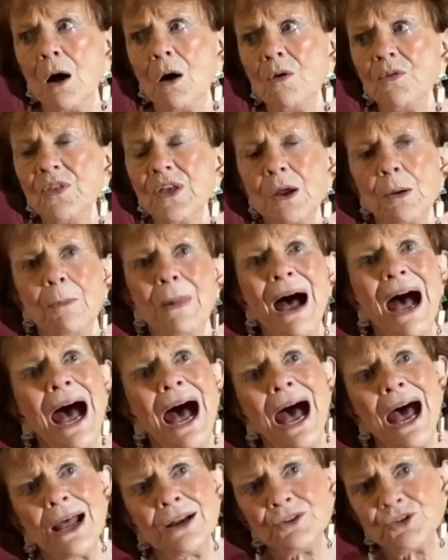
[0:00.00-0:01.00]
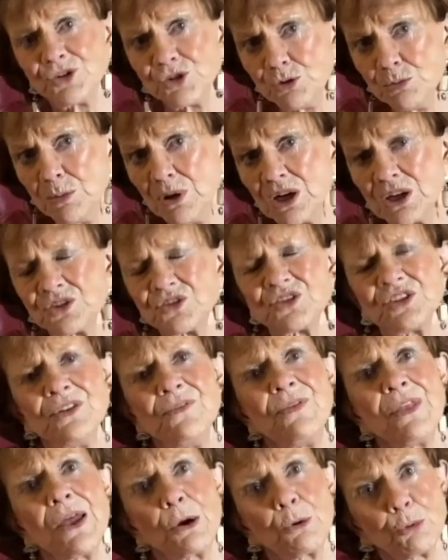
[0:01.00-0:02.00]
They're behind 2 months
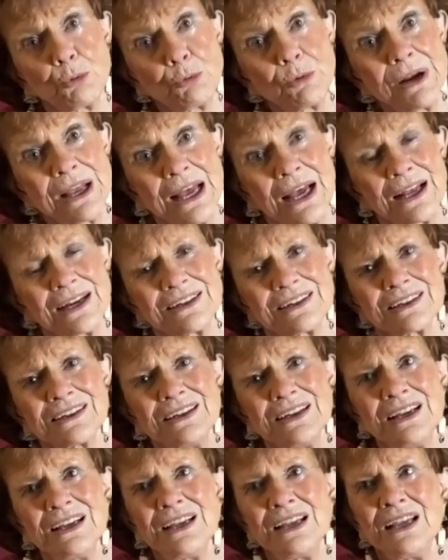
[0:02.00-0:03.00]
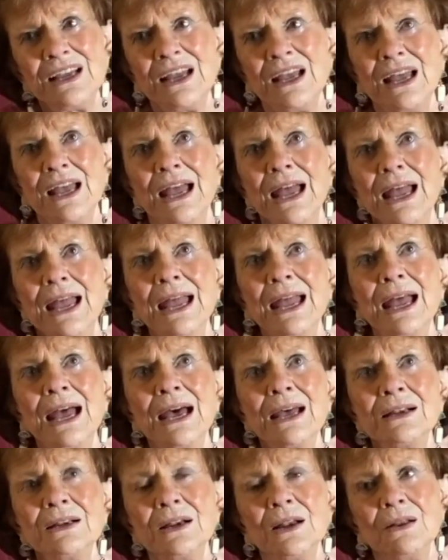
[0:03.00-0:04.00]
in their rent,
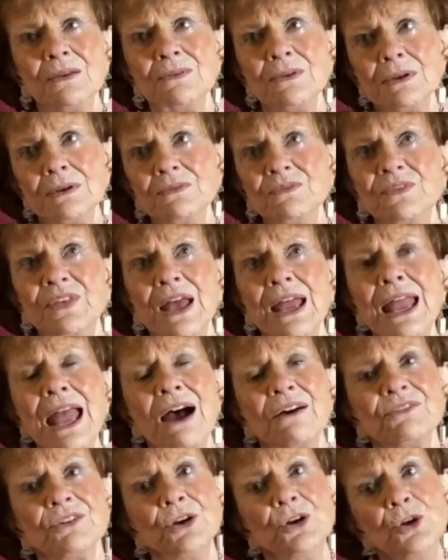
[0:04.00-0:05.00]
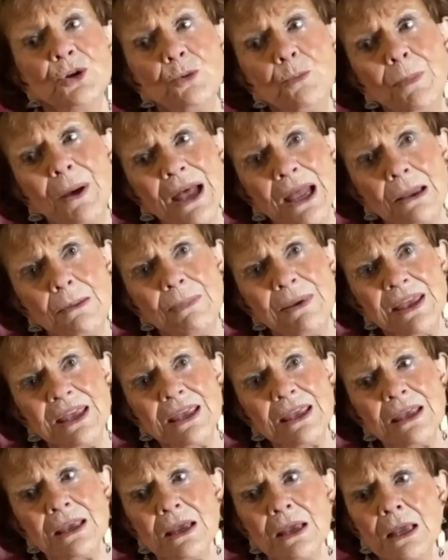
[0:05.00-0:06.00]
and they have a new
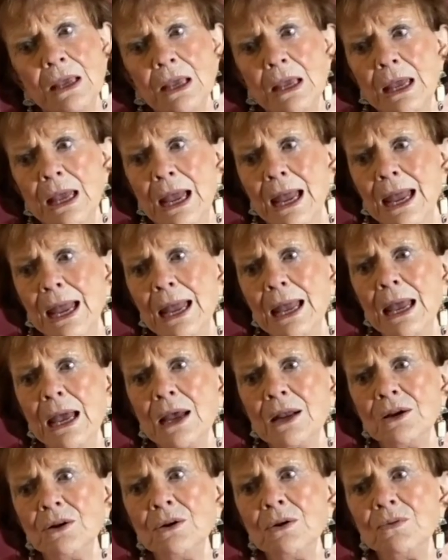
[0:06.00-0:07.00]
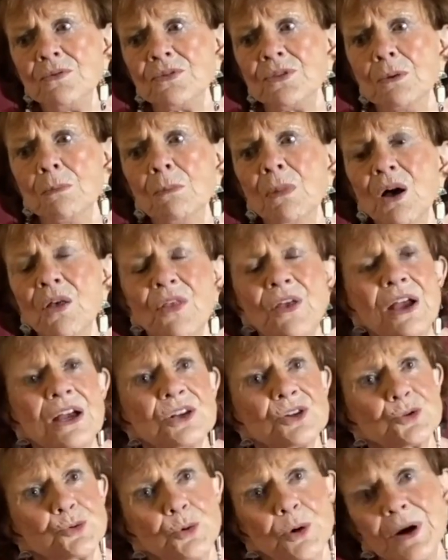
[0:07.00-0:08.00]
baby, and the mother
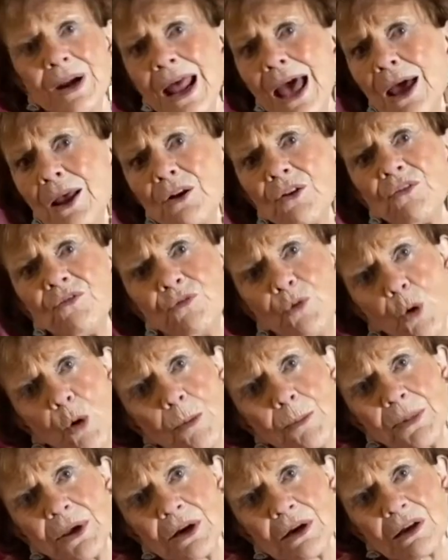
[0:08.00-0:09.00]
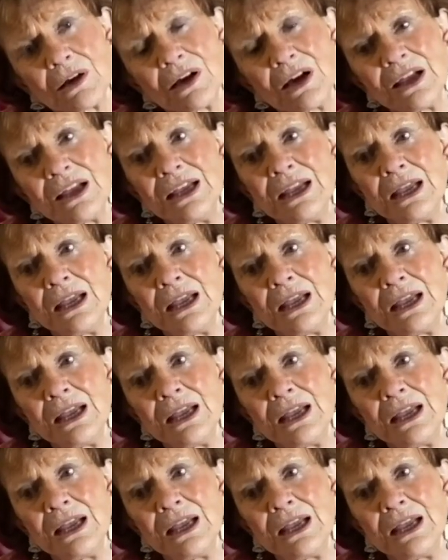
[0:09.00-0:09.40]
has run out of formula,